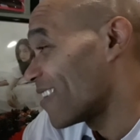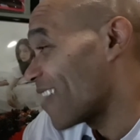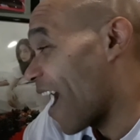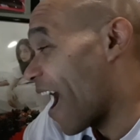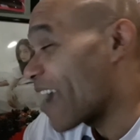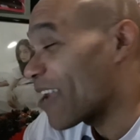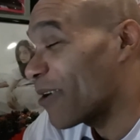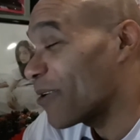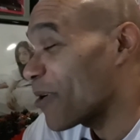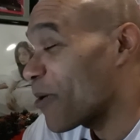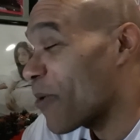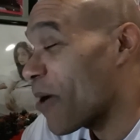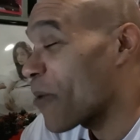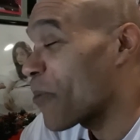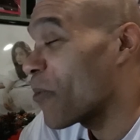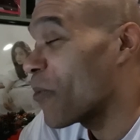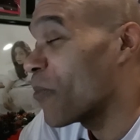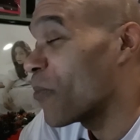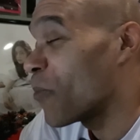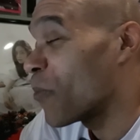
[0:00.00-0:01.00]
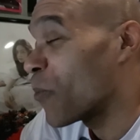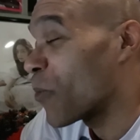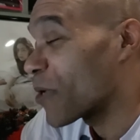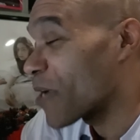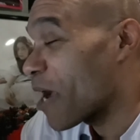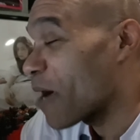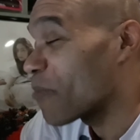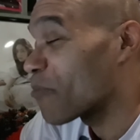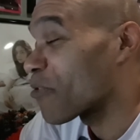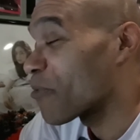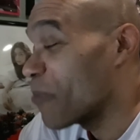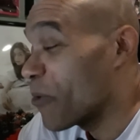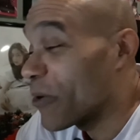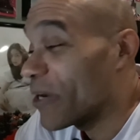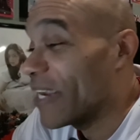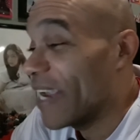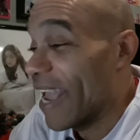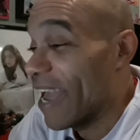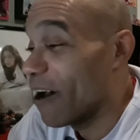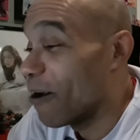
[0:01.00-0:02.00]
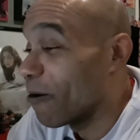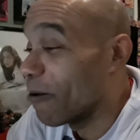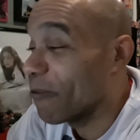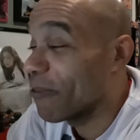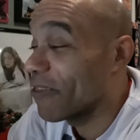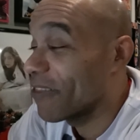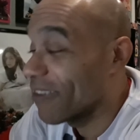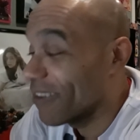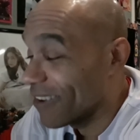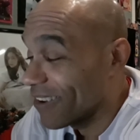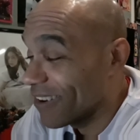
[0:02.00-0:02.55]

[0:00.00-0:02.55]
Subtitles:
don't know why we're not promoting health.